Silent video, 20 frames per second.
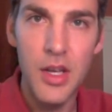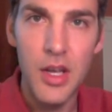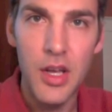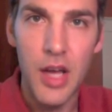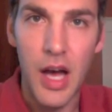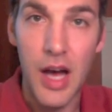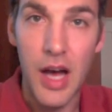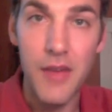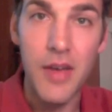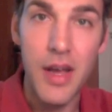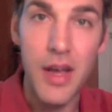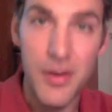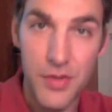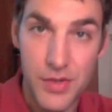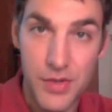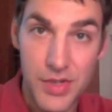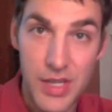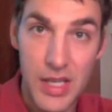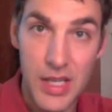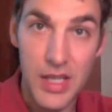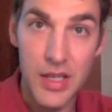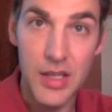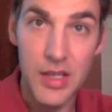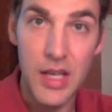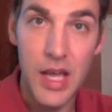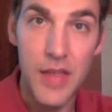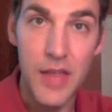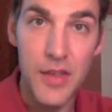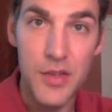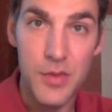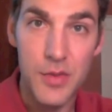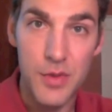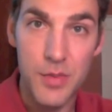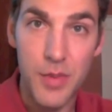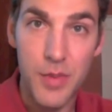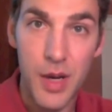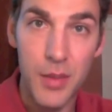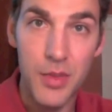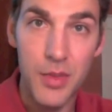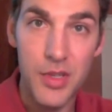I've ever seen. And this was
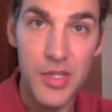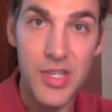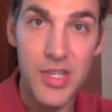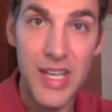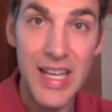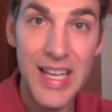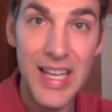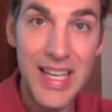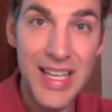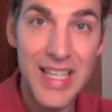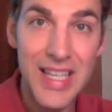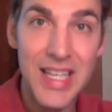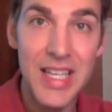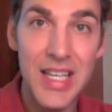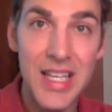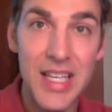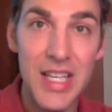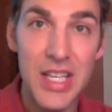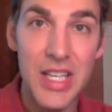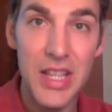published in